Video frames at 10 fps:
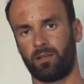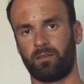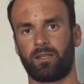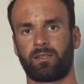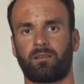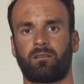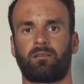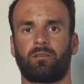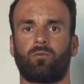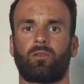It
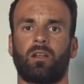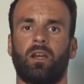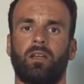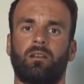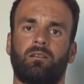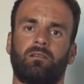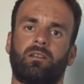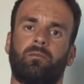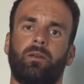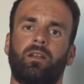doesn't look
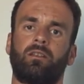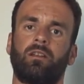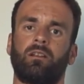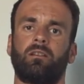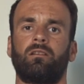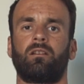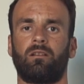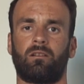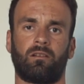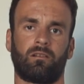like a big deal.
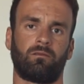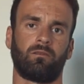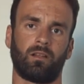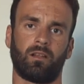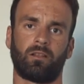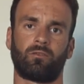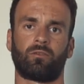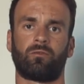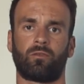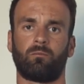Well, I
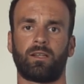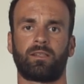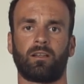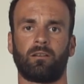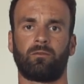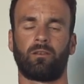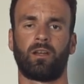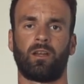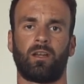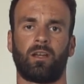thought for myself,
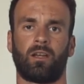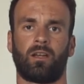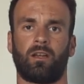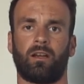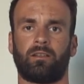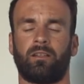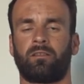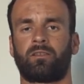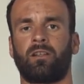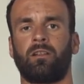I
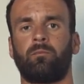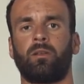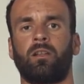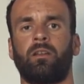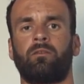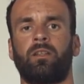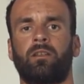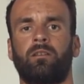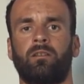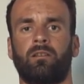didn't really believe
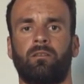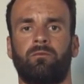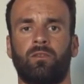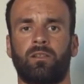that, for